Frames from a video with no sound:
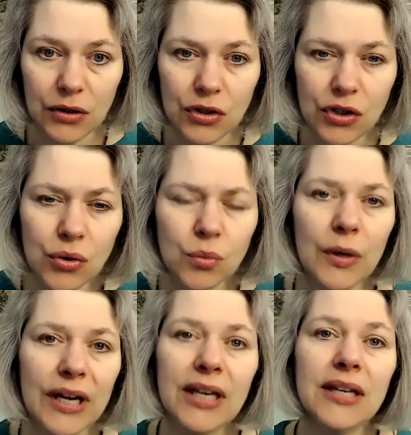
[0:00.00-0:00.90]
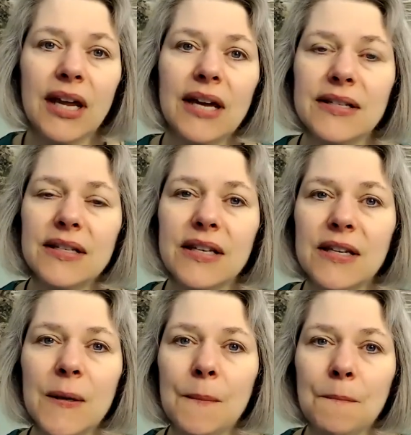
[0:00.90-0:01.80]
Do you recognize
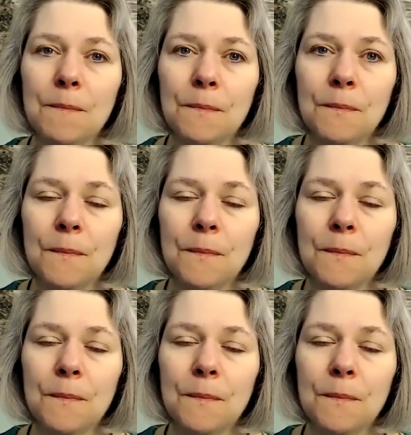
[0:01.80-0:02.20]
him